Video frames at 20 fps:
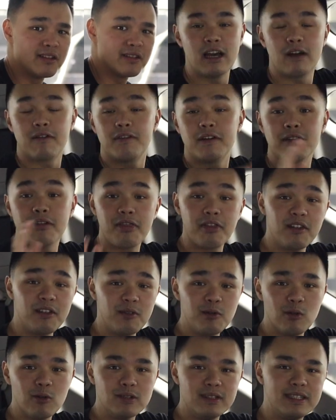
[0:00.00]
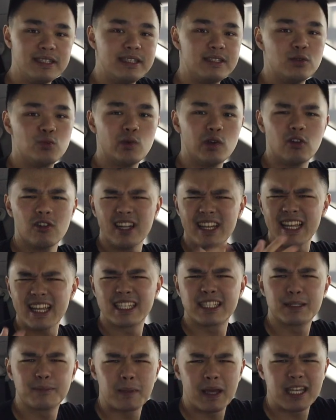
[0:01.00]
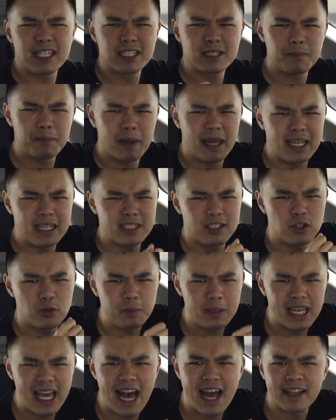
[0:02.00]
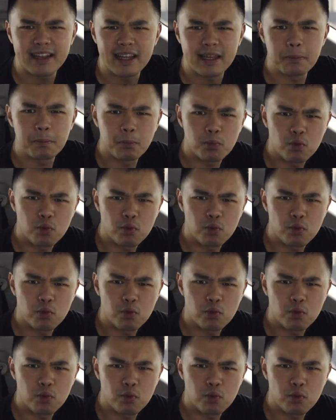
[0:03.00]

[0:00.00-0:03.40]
Now, for the third row seats, we already expect space to be at a